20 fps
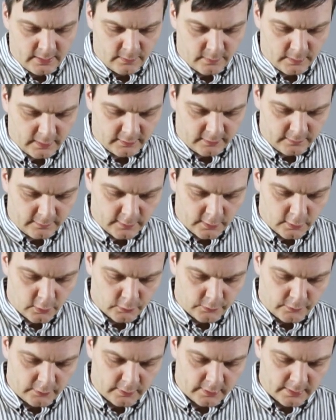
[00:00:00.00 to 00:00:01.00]
Whereas if you
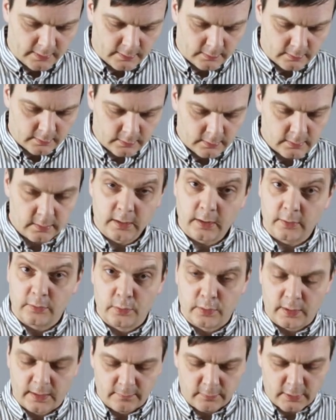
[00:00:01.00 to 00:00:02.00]
go to the
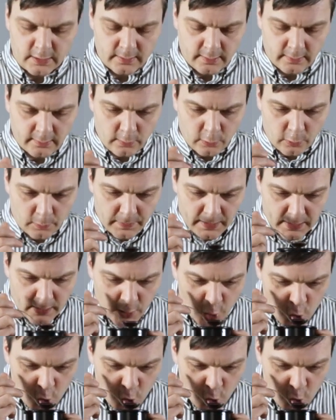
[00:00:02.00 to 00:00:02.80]
Caturra and Variedad Colombia,